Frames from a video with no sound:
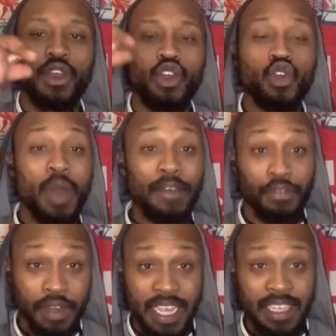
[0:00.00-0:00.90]

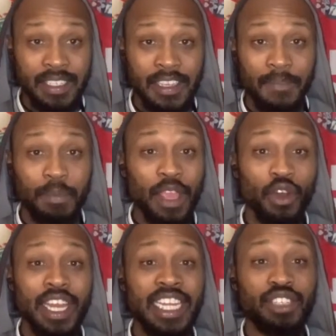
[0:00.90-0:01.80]
whoever it is, they
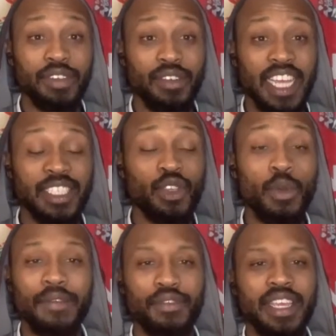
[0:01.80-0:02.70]
got an injury crisis.
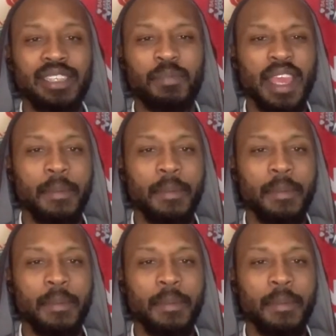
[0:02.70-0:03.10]
Whoever it is, be